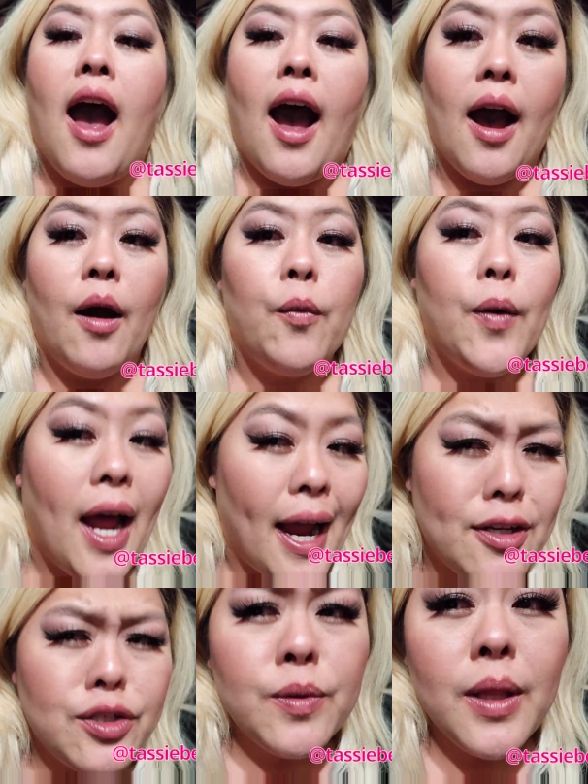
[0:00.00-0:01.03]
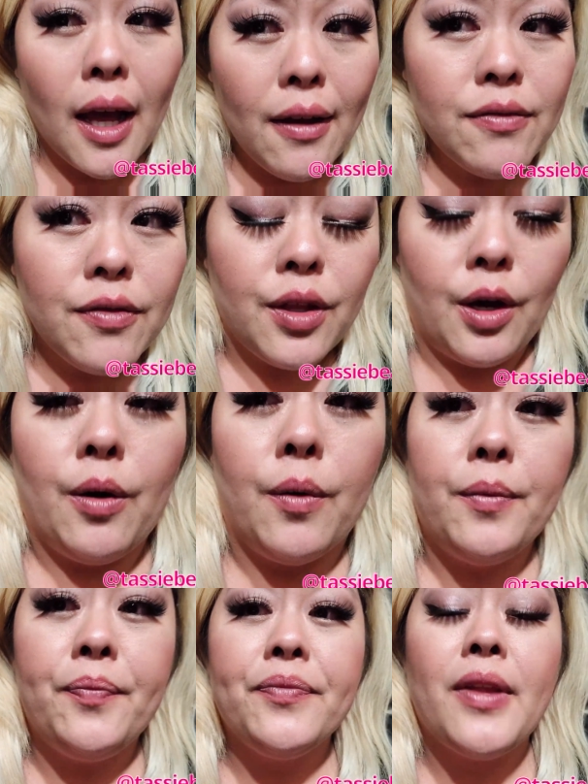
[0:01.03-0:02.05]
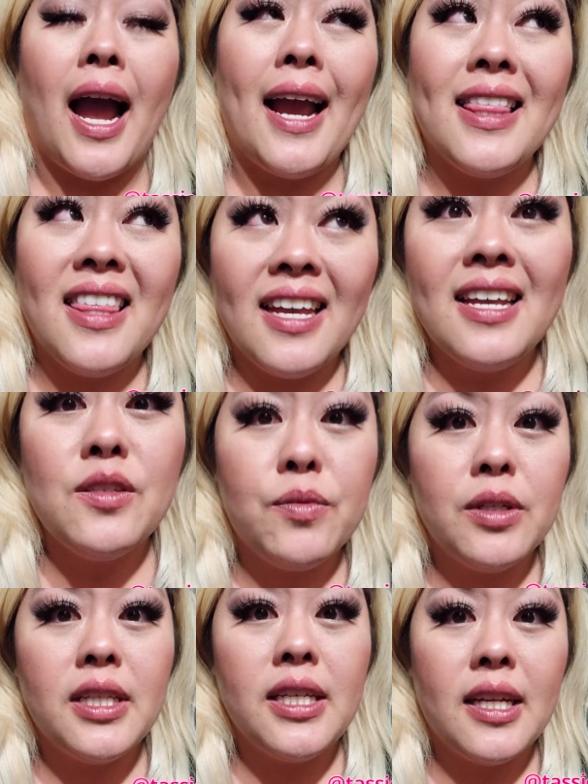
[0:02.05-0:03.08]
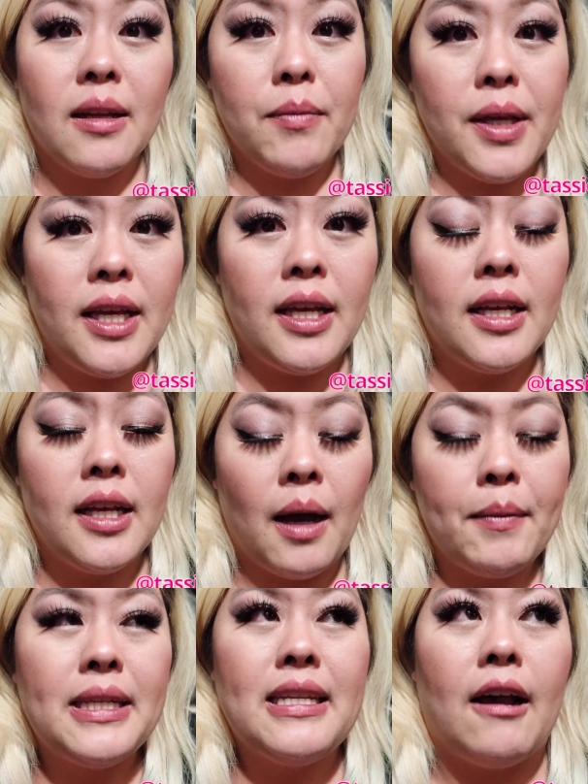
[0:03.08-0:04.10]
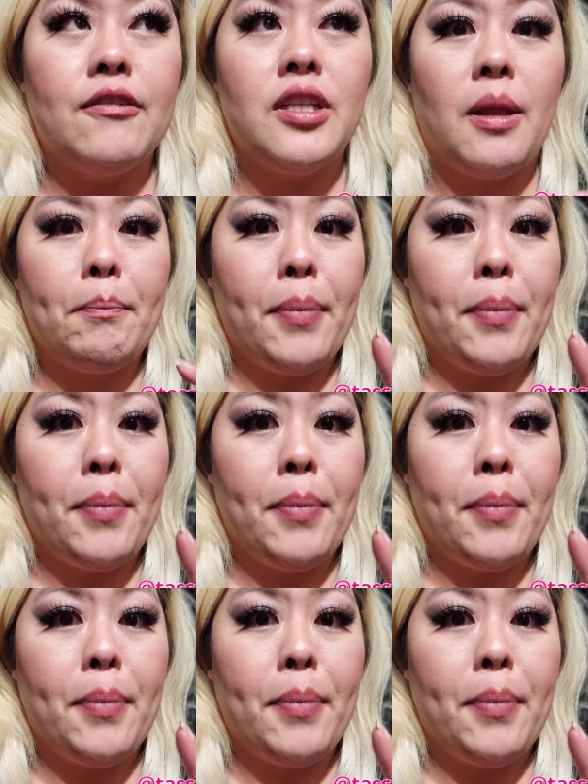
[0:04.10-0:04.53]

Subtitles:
What I do love though, I think it's really going to be coming down to the